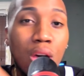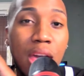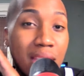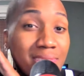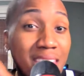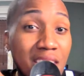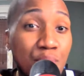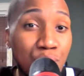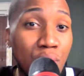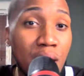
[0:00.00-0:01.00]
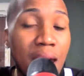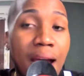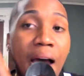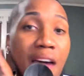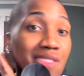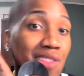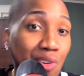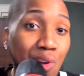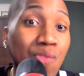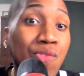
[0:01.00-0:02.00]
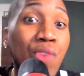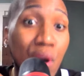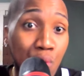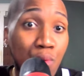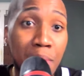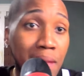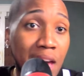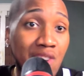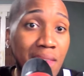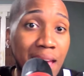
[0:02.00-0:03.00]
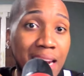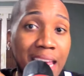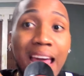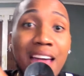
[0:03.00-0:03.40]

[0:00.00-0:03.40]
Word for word: at this point I still don't fuck with Malaysia like that.